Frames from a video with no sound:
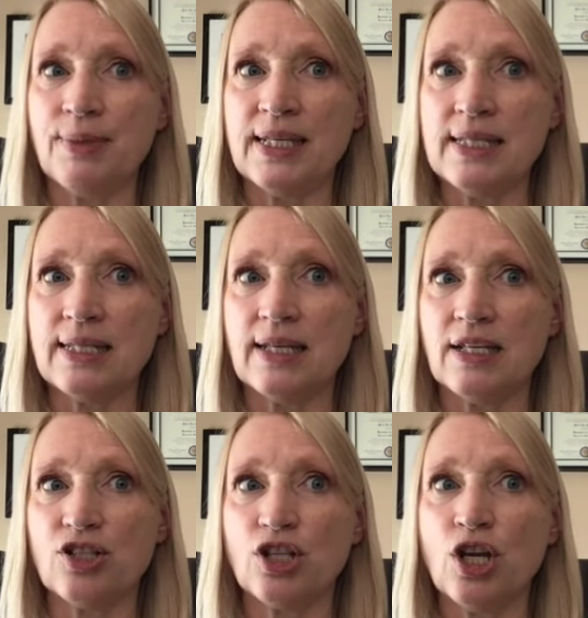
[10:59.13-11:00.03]
pin
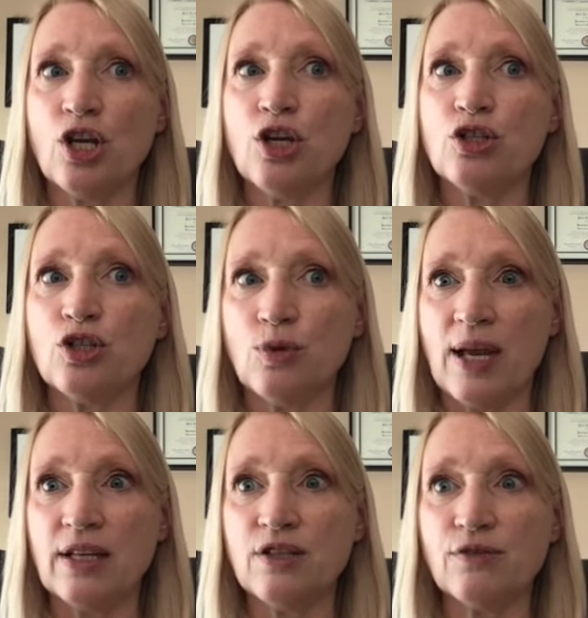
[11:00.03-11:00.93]
stitch to
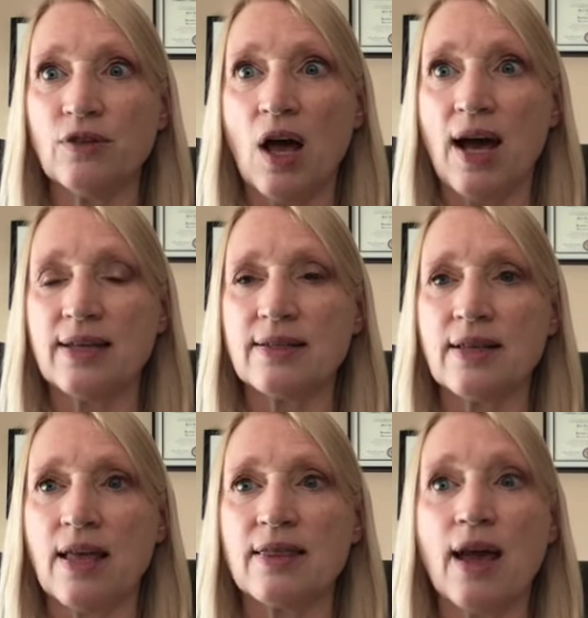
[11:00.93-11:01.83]
end floss
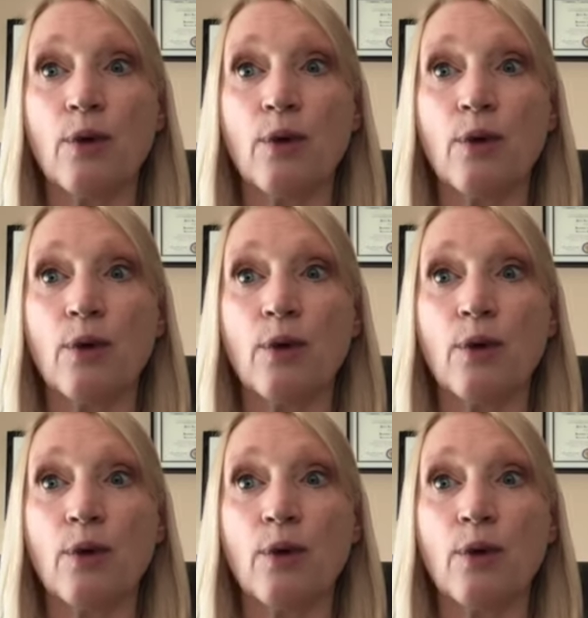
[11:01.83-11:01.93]
that